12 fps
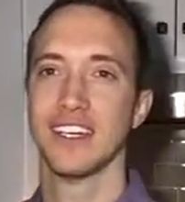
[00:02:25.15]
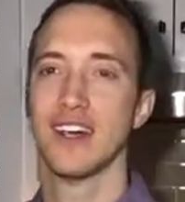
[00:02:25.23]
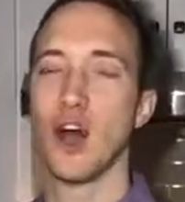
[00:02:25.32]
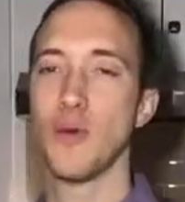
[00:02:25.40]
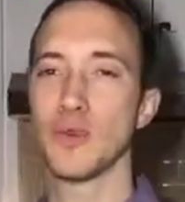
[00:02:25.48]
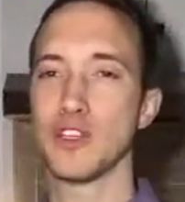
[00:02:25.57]

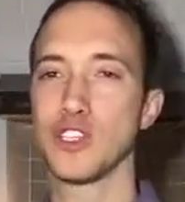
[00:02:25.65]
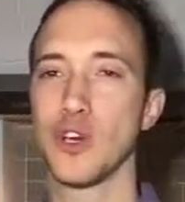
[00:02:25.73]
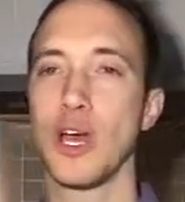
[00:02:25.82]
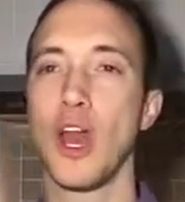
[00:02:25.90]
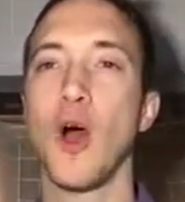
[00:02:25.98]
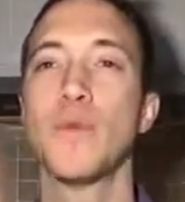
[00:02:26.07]
Hope you
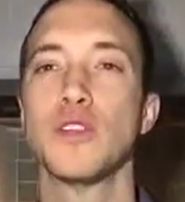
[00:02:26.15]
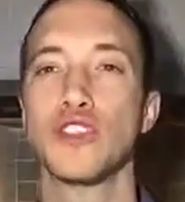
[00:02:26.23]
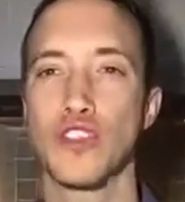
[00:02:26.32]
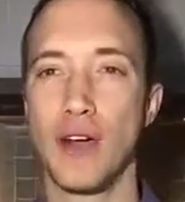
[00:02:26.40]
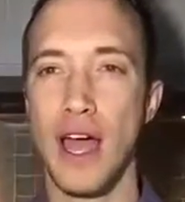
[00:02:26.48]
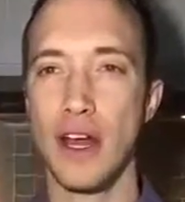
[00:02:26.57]
enjoy it. I hope you
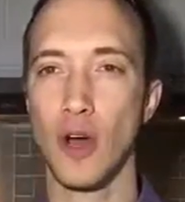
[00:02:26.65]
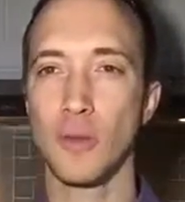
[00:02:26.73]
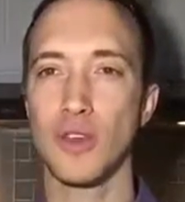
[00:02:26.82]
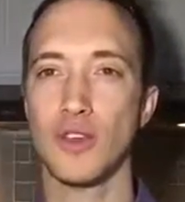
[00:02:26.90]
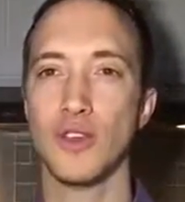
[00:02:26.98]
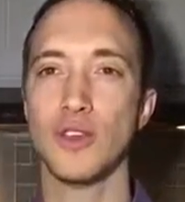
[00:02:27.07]
try it. I hope
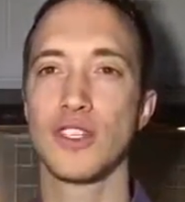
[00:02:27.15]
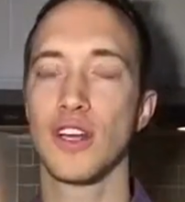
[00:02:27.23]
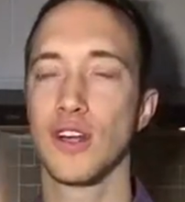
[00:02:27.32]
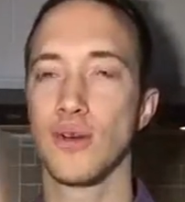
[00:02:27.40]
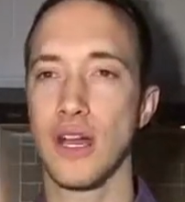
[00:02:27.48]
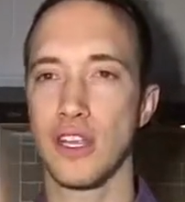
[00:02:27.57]
you use it
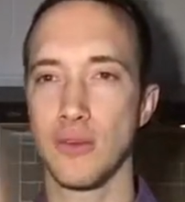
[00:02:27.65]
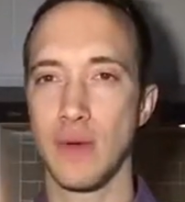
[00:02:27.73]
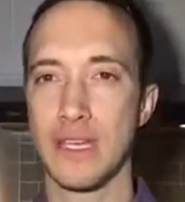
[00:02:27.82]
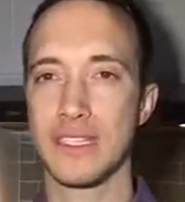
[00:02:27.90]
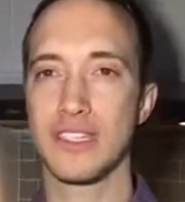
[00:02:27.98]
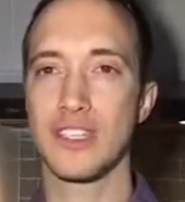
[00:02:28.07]
on a regular
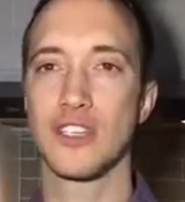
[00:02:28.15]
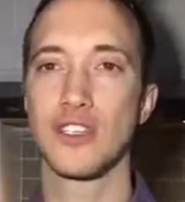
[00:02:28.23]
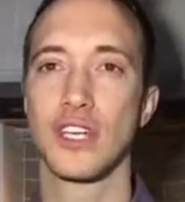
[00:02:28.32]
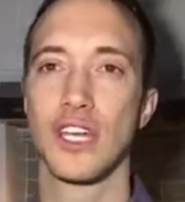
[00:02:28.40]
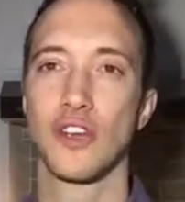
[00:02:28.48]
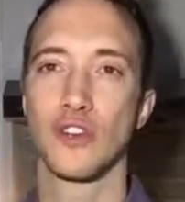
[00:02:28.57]
basis because
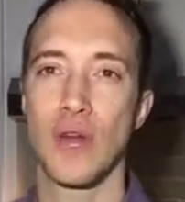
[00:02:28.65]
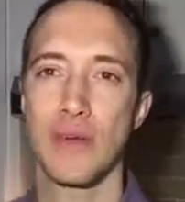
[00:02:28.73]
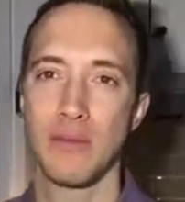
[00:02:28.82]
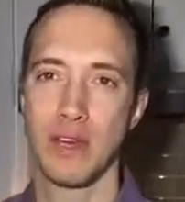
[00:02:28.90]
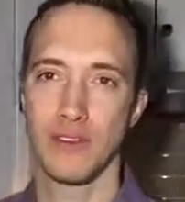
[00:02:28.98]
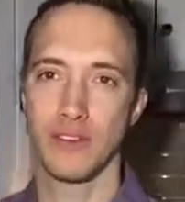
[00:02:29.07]
you'll get
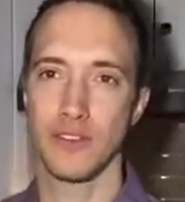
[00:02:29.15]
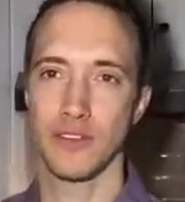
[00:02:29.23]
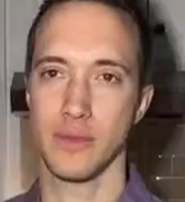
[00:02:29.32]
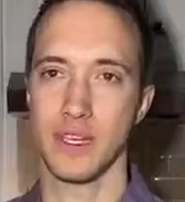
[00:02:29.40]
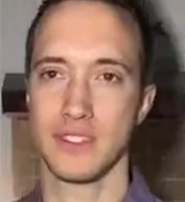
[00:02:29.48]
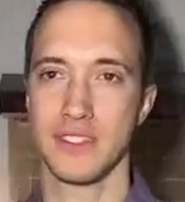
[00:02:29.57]
great benefit
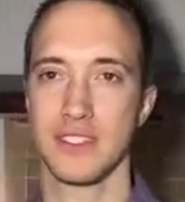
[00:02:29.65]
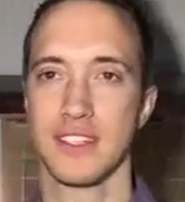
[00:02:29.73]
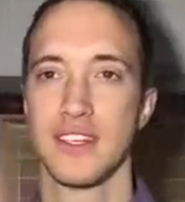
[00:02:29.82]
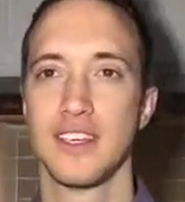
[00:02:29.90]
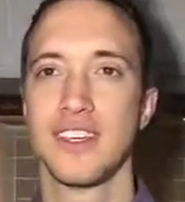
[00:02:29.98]
from this.